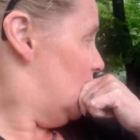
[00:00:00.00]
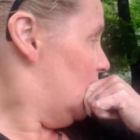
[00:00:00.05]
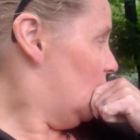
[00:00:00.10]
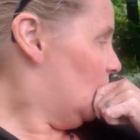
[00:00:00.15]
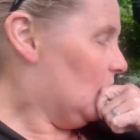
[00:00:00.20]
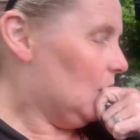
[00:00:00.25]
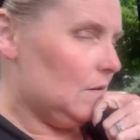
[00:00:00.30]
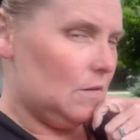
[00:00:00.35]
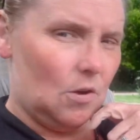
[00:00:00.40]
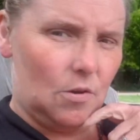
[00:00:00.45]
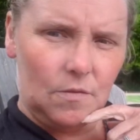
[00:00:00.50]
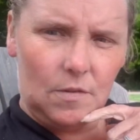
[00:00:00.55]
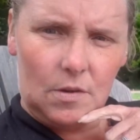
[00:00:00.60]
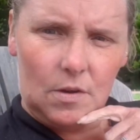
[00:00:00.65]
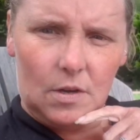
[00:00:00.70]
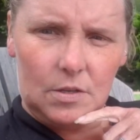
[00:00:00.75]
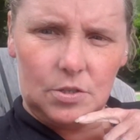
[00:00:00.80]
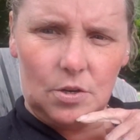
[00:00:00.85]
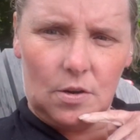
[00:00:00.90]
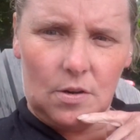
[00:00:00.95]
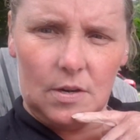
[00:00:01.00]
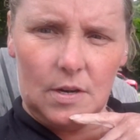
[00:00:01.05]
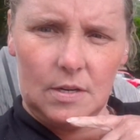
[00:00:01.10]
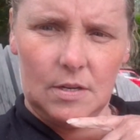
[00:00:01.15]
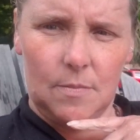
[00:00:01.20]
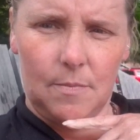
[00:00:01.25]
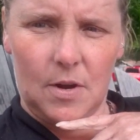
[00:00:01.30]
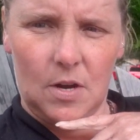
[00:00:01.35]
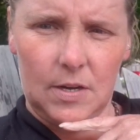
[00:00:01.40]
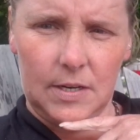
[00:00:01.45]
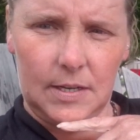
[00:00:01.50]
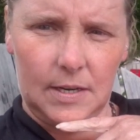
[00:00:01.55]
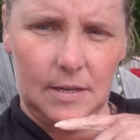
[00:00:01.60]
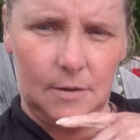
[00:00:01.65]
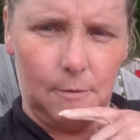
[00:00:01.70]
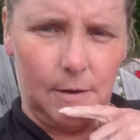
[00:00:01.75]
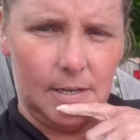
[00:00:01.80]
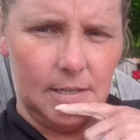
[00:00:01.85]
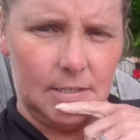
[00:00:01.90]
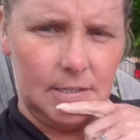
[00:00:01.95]
I don't know, but not turning into mine
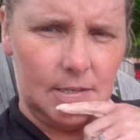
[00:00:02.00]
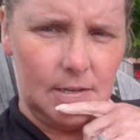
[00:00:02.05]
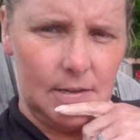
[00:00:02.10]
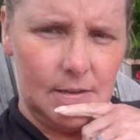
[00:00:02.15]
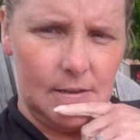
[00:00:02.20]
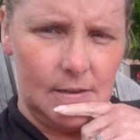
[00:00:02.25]
anyways.